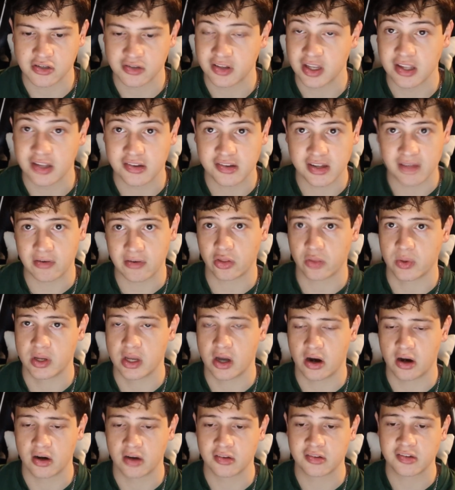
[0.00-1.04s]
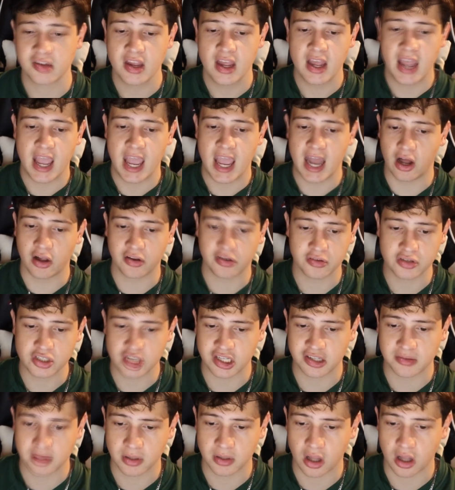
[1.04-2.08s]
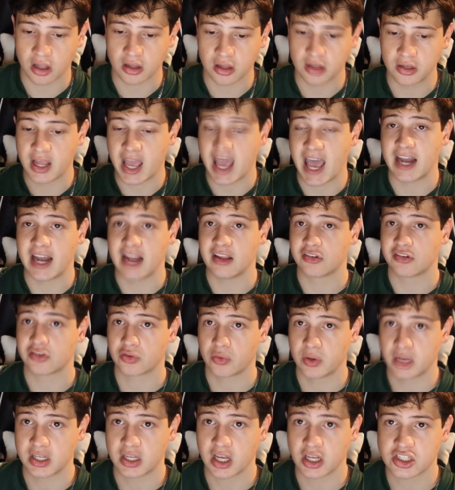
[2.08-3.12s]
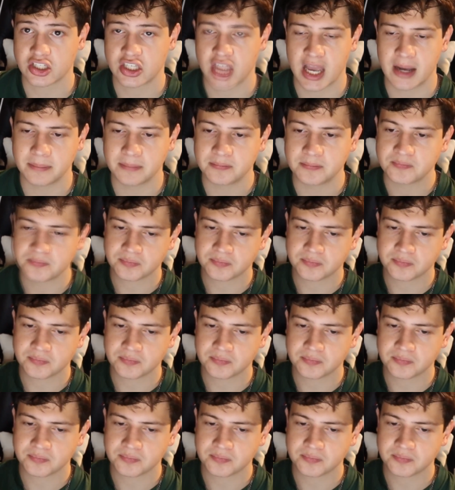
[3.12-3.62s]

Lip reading: He had 73 yards, and also Jason McLaughlin had a screen touchdown.